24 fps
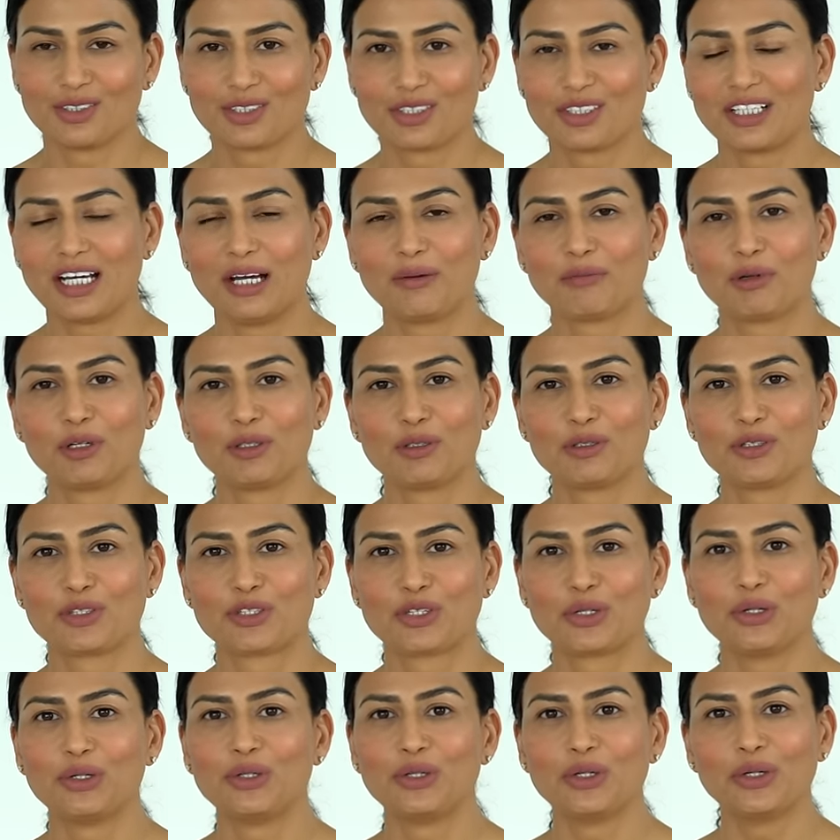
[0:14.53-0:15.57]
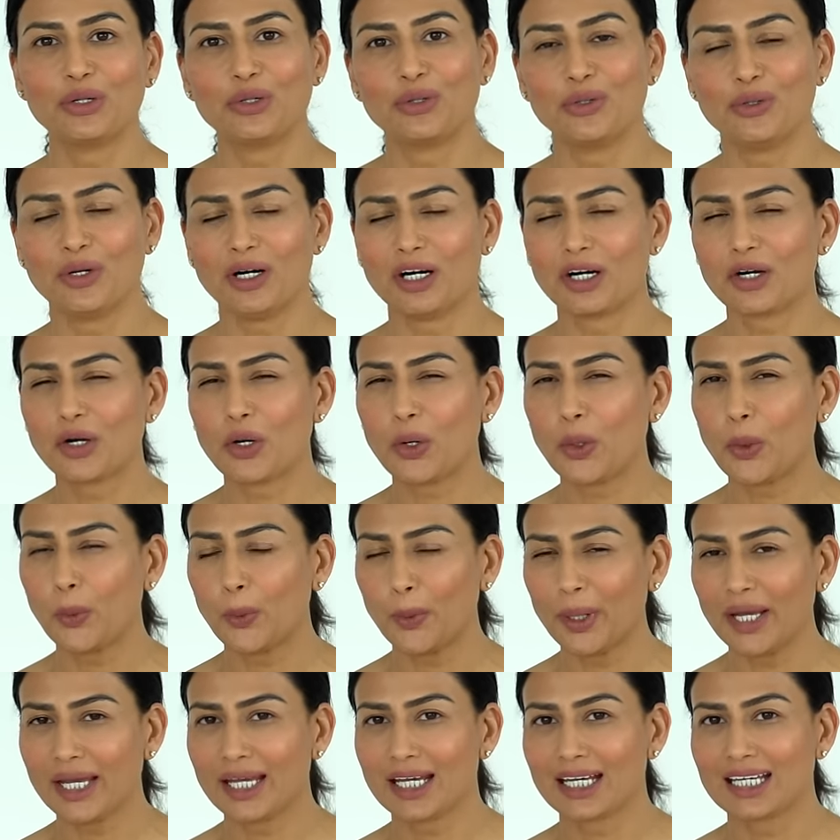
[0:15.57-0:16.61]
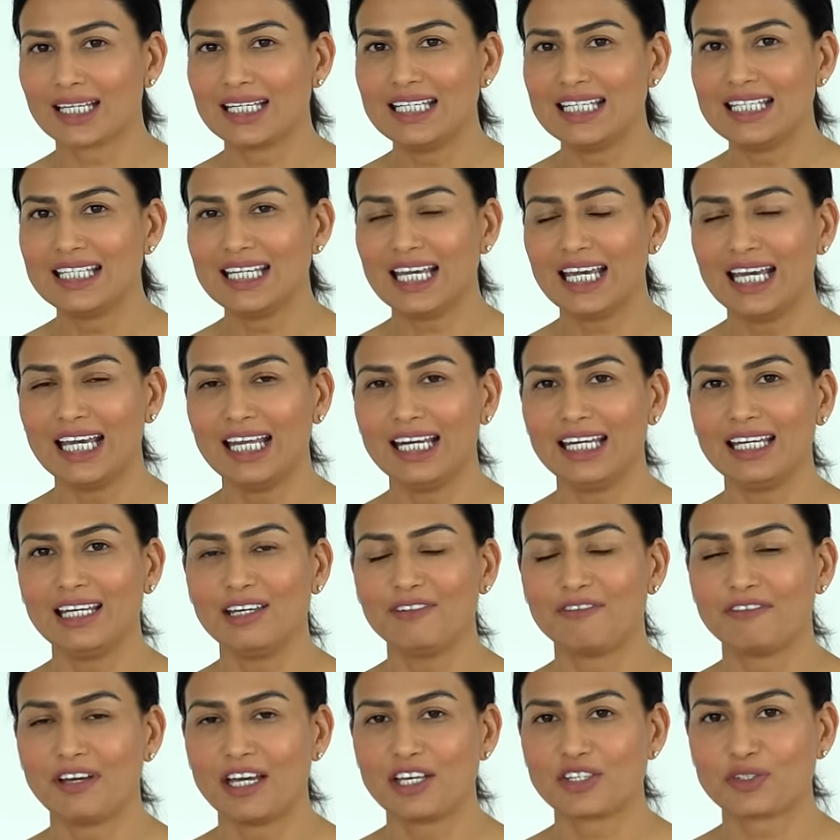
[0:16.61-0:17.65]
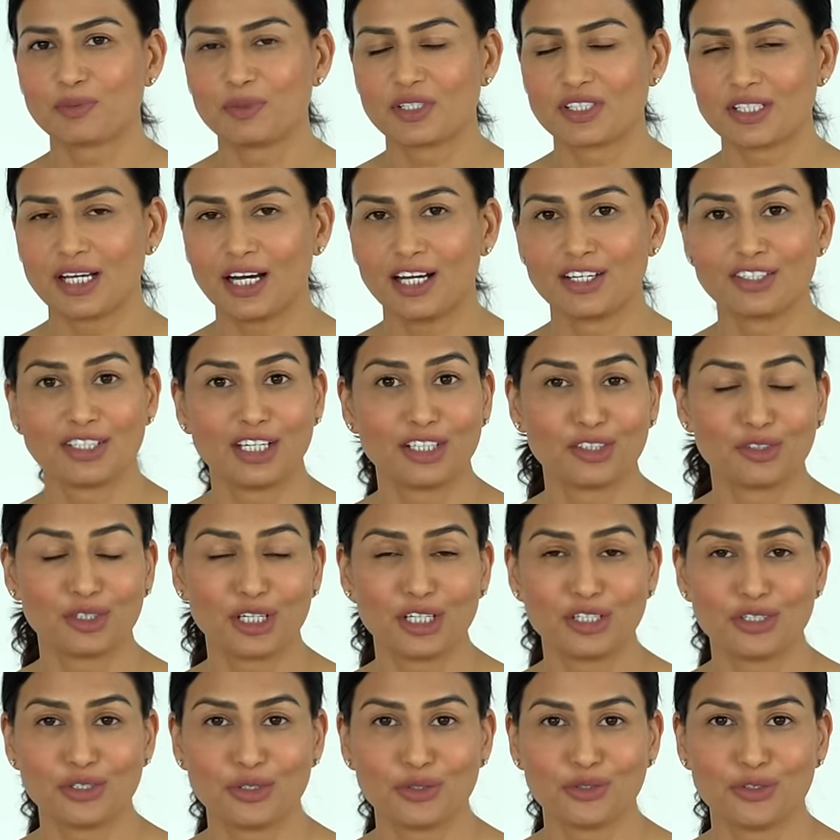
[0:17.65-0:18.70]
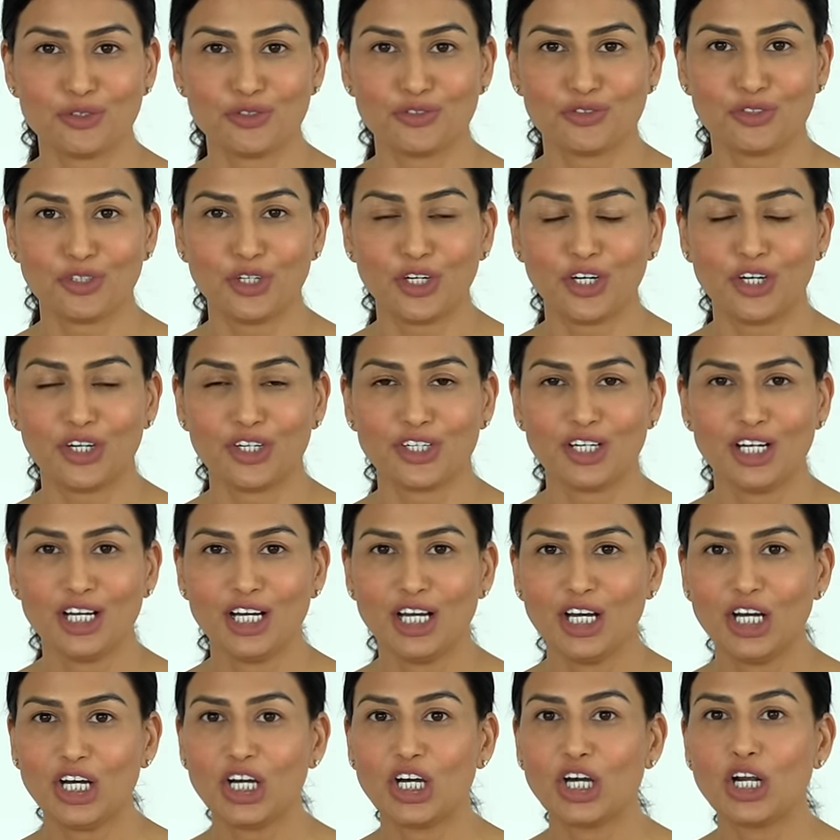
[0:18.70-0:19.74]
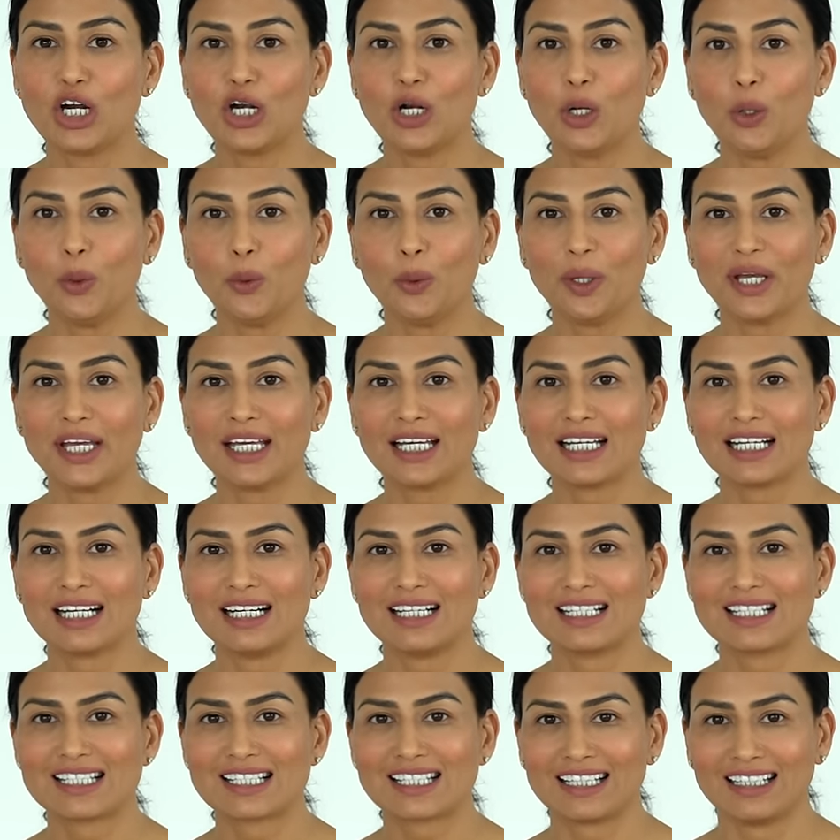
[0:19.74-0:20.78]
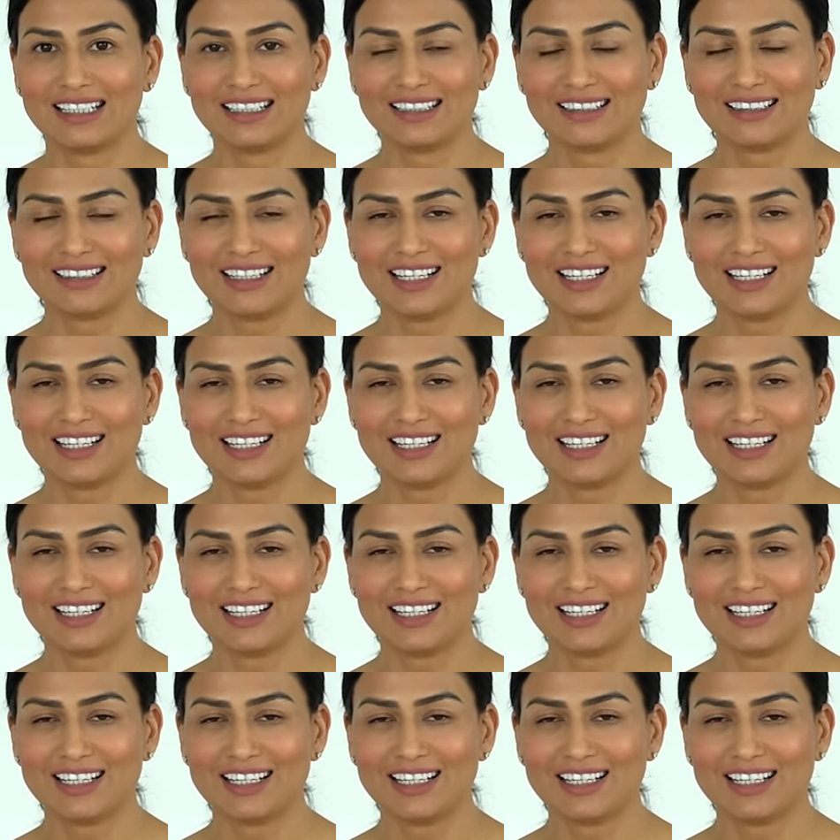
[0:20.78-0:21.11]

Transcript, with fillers: Today I'm going to show you a quick daily face massage that you can do for glowing skin.